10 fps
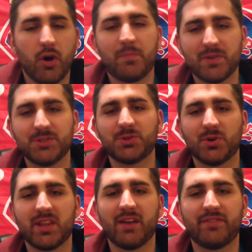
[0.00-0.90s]
I hope you
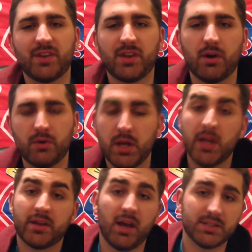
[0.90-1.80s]
enjoyed that video.
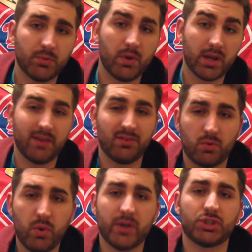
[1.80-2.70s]
Guys, I want to give a
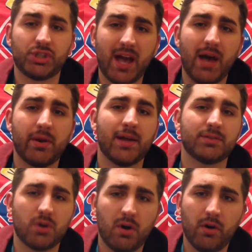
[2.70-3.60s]
quick shout
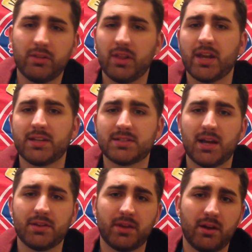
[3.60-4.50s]
out to all the ladies
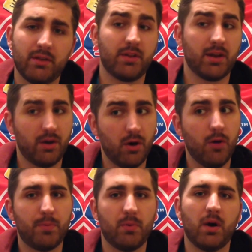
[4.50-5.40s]
out there that I
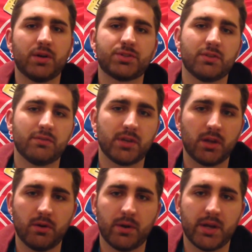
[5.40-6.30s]
hope are watching the
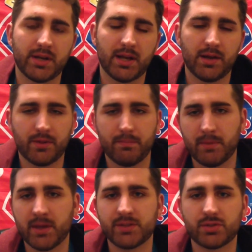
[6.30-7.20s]
video right now that may